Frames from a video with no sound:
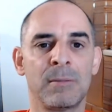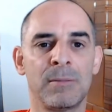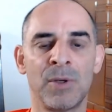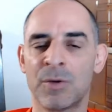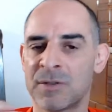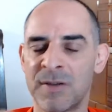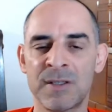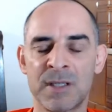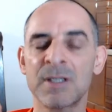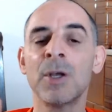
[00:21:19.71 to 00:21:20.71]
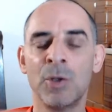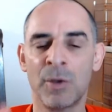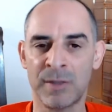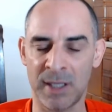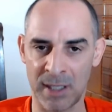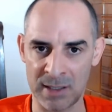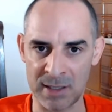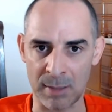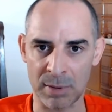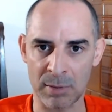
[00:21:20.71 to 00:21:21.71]
Because feeling says, don't take any
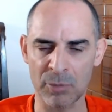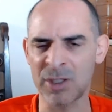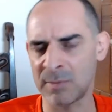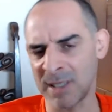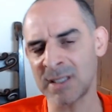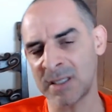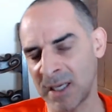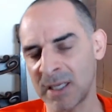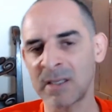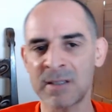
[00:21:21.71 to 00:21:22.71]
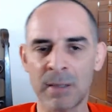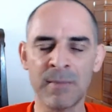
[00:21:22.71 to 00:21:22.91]
step, which is basically taking a step.